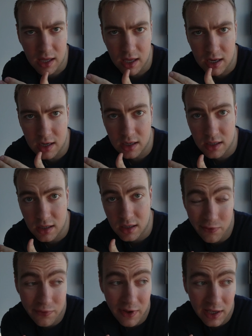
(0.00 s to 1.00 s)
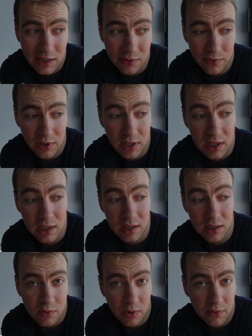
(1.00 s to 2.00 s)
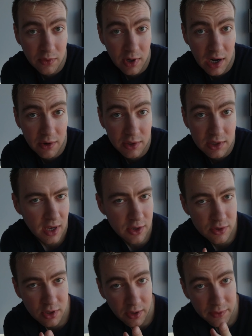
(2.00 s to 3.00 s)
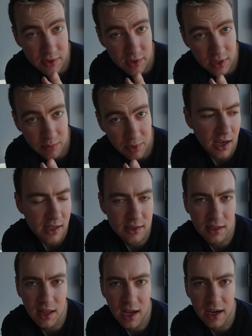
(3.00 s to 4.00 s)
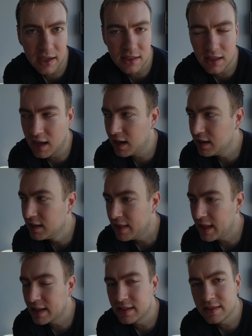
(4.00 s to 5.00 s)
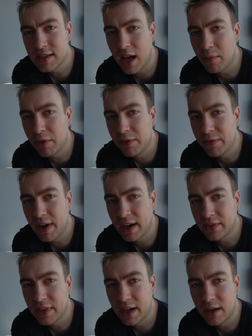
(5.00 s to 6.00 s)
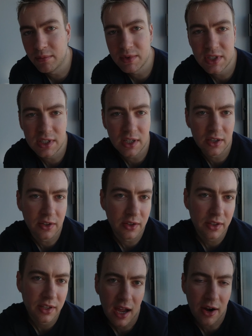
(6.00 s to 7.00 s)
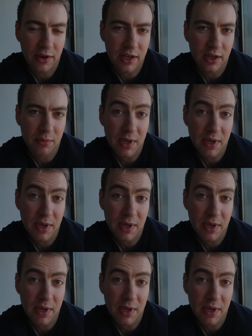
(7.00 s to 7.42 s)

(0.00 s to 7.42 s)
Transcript: in effectively twenty-four hours, and you still have to sleep. Is a lot. It's a lot. And that's on top of the fact that I'm still out here